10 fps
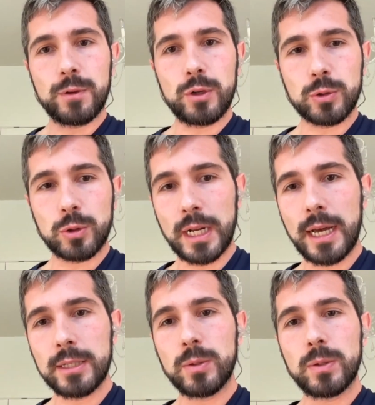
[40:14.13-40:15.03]
know
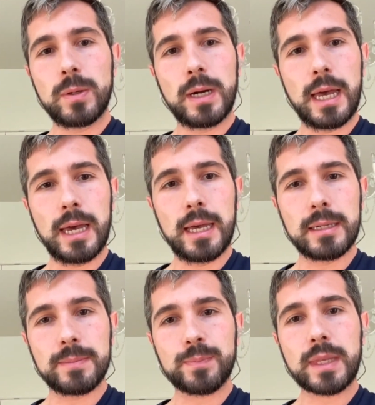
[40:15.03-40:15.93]
Tornado
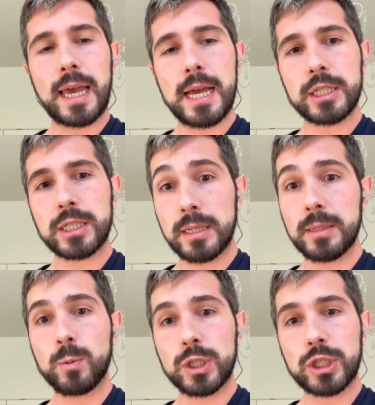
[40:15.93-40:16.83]
and Cash,
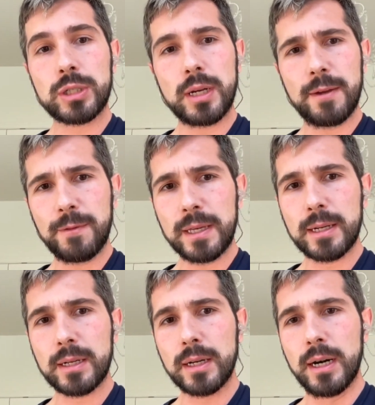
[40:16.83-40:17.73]
which I
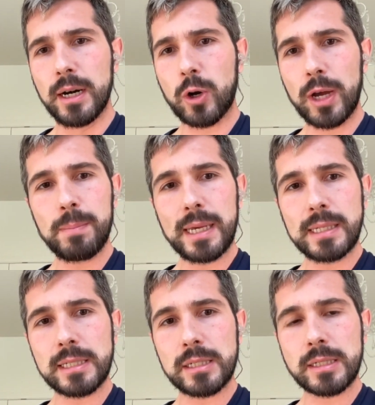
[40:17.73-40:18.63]
think uh,
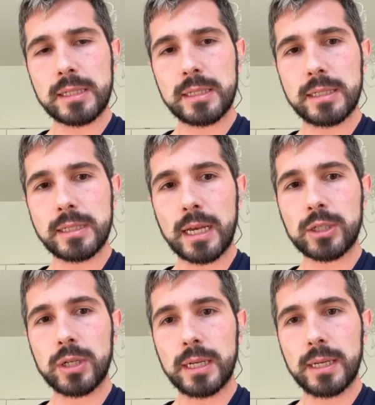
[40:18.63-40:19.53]
Coinbase is is
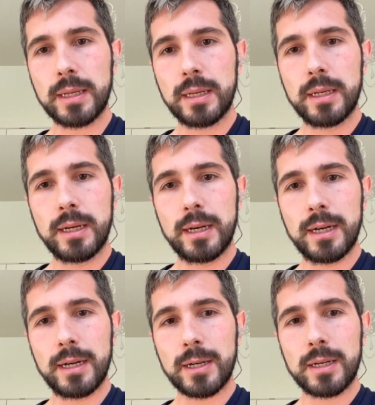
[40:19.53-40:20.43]
actually uh,
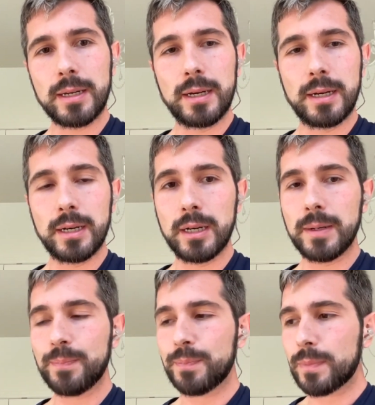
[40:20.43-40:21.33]
uh,
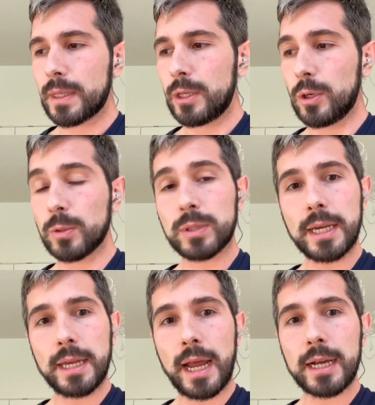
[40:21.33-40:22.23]
you know
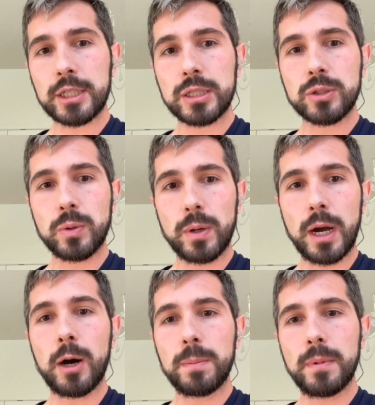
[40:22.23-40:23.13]
taking action to
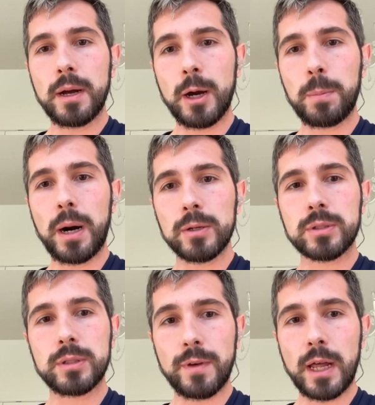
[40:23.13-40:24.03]
help help
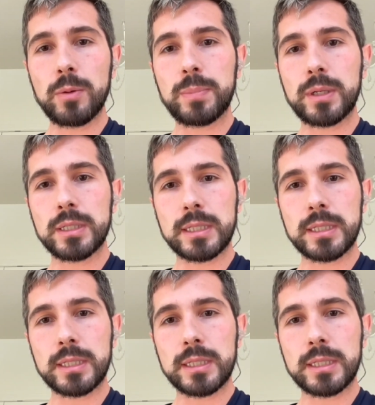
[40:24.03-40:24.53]
out developers and